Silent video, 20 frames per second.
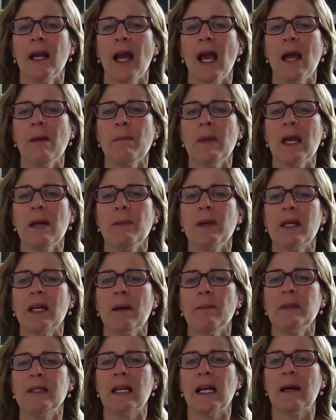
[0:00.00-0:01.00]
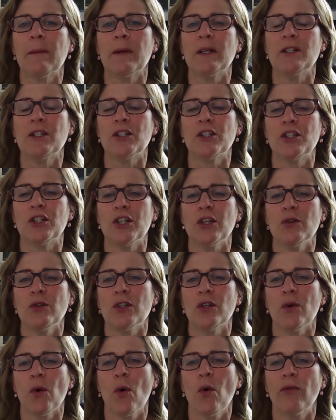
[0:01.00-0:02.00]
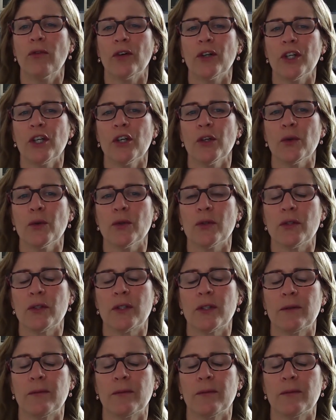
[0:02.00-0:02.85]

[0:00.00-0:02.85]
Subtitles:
and may become damaged due to overuse.